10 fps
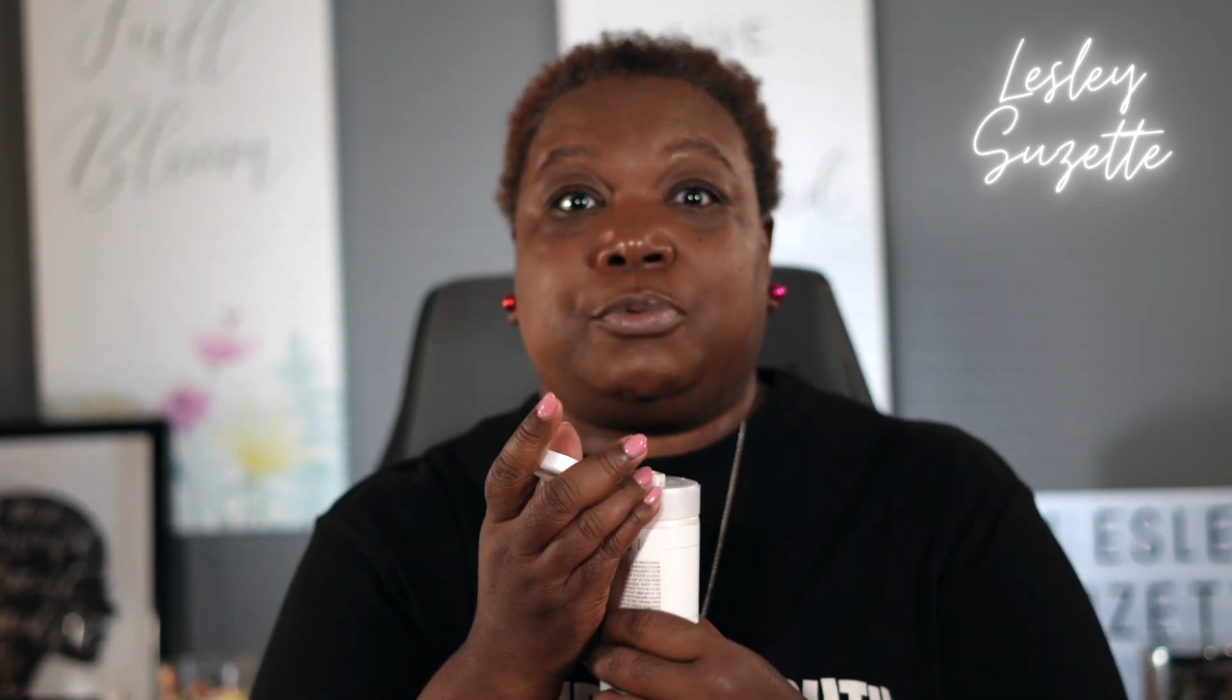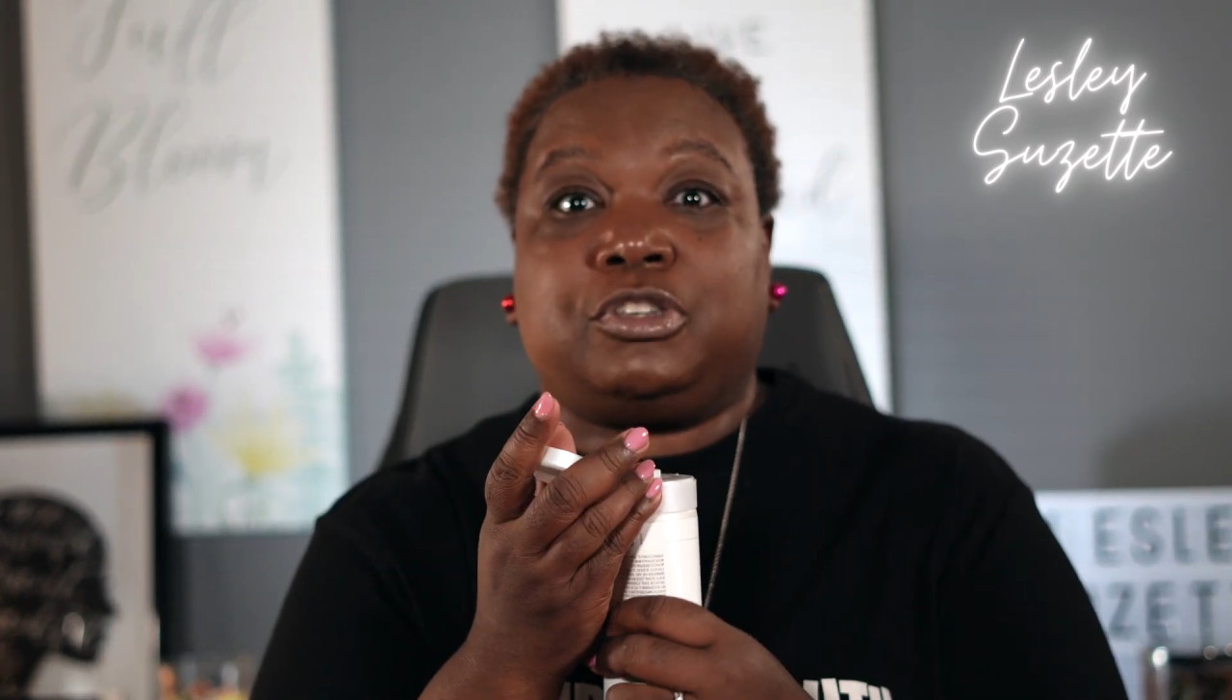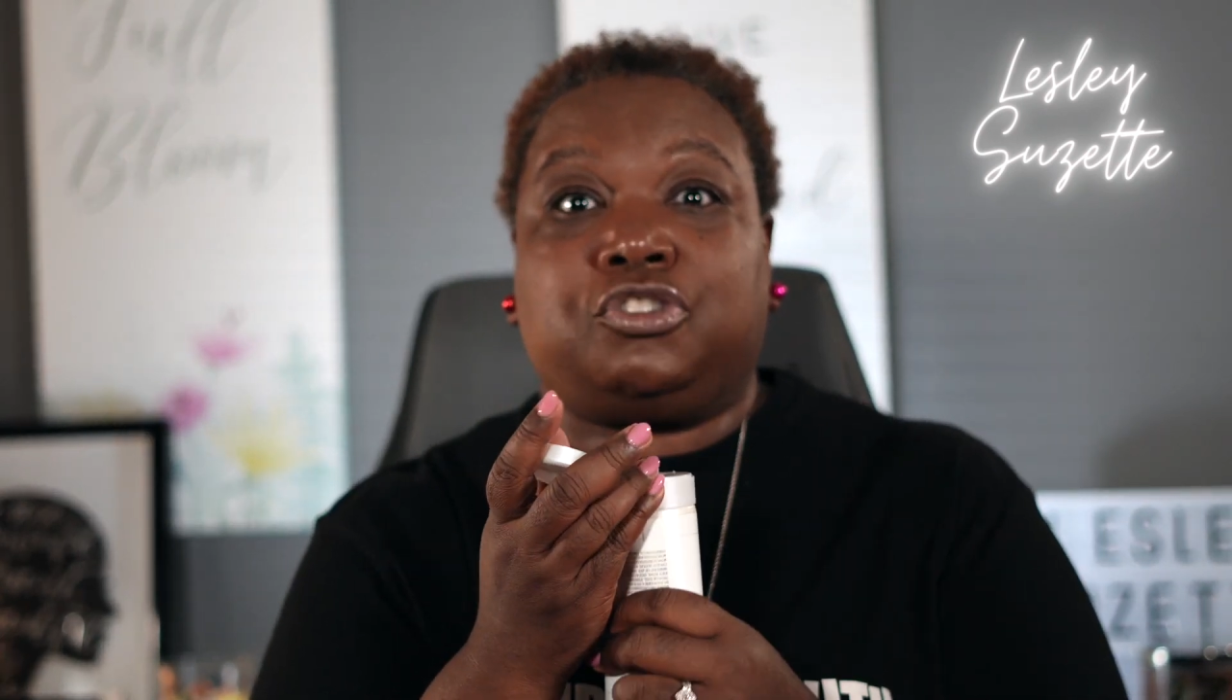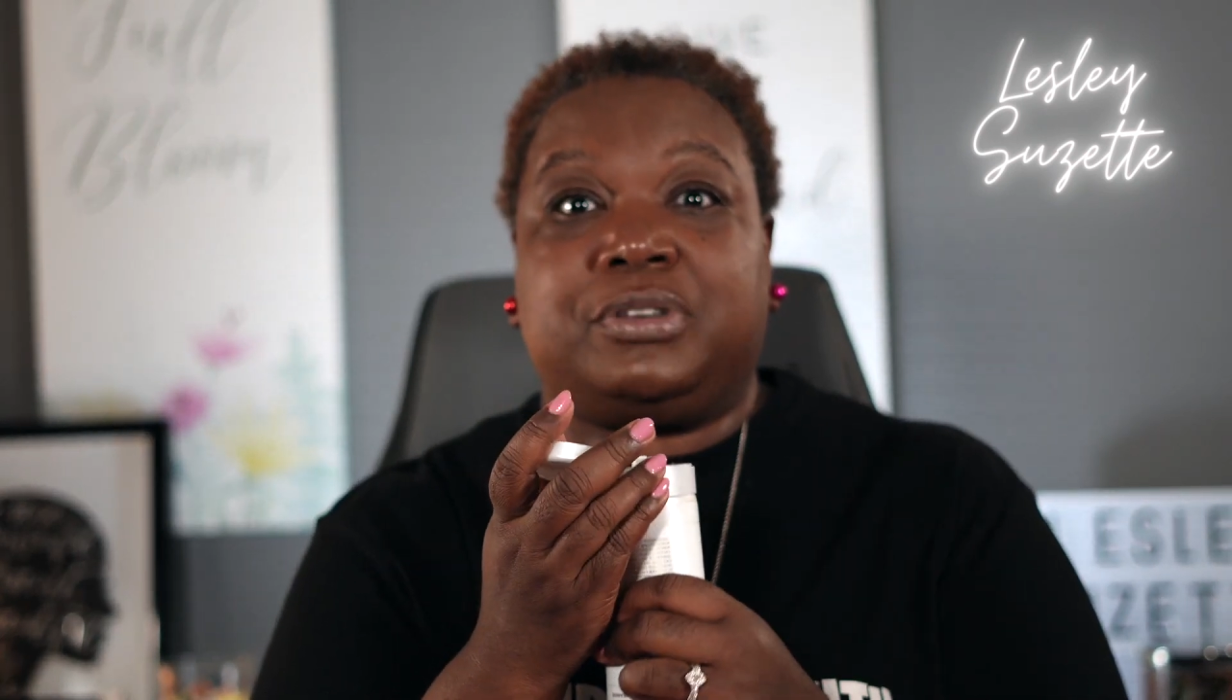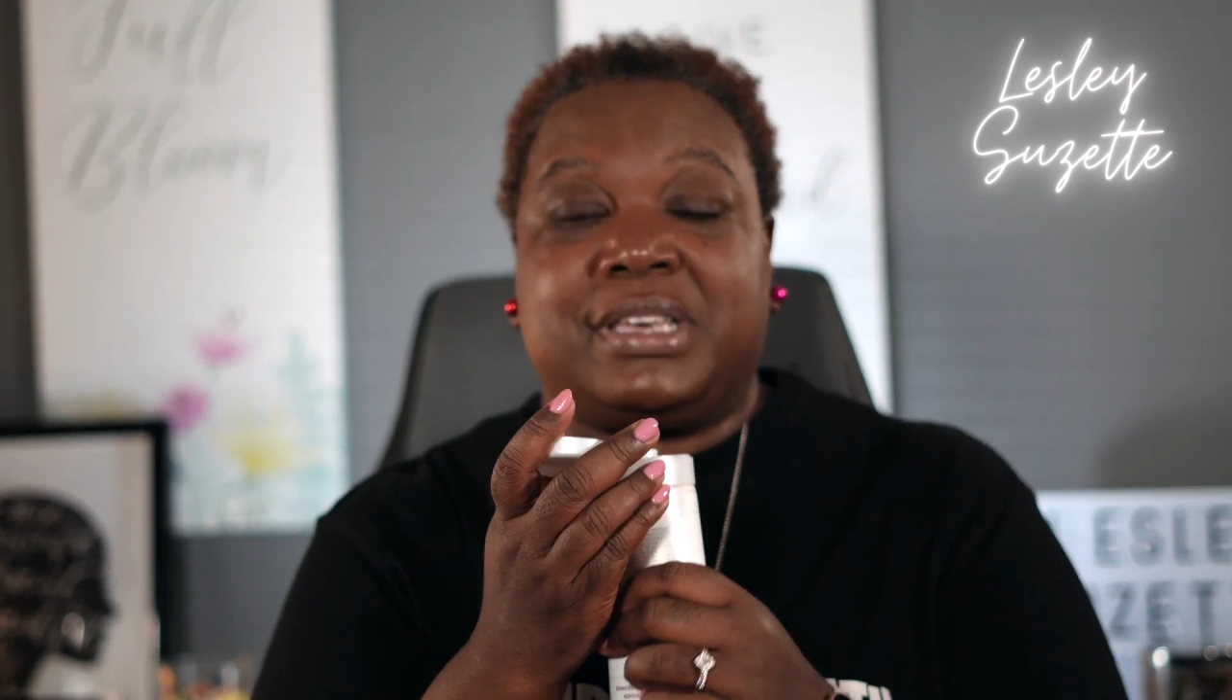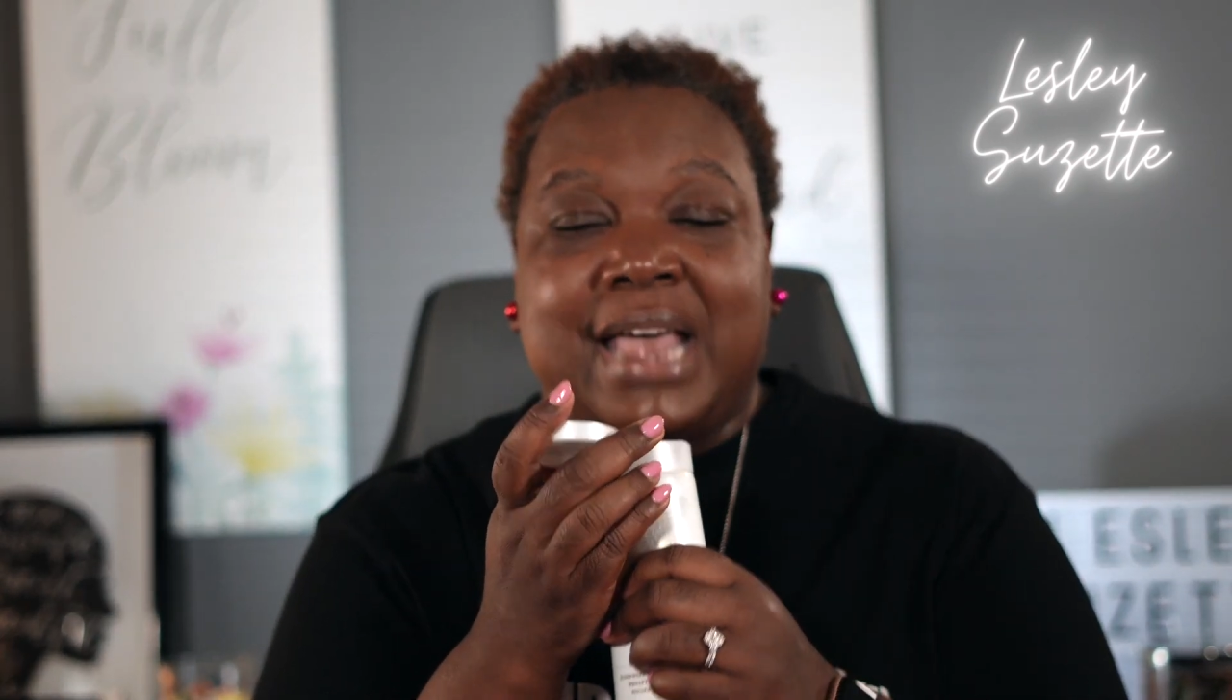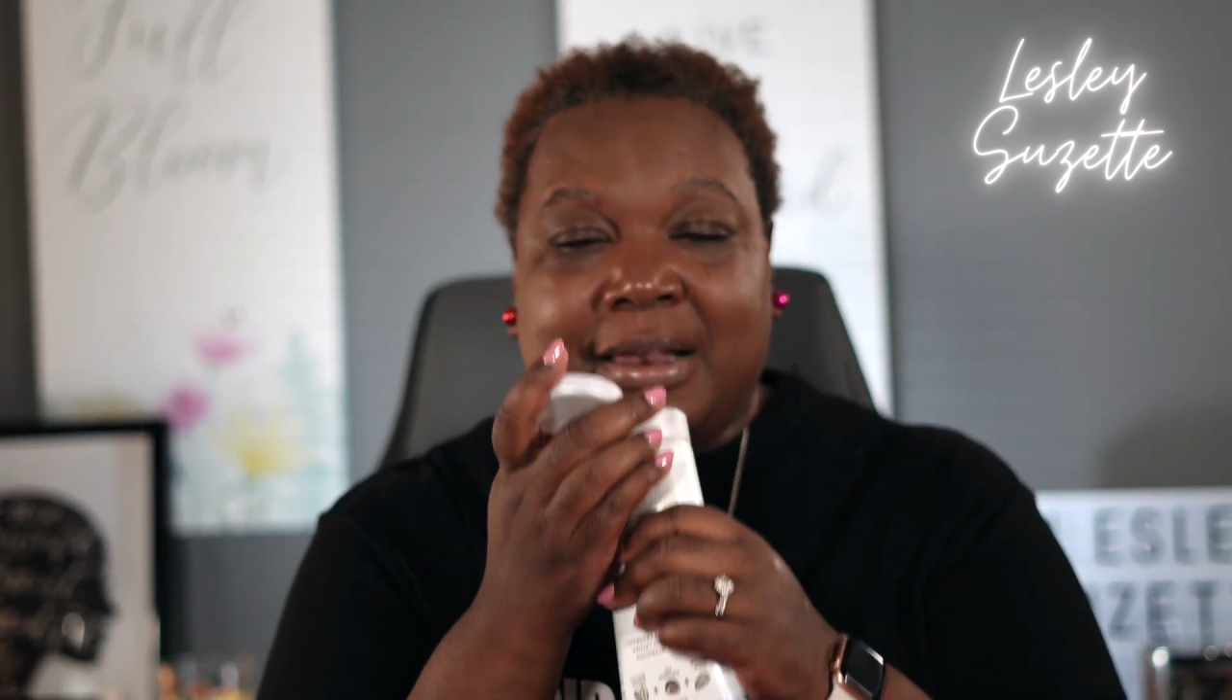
what you get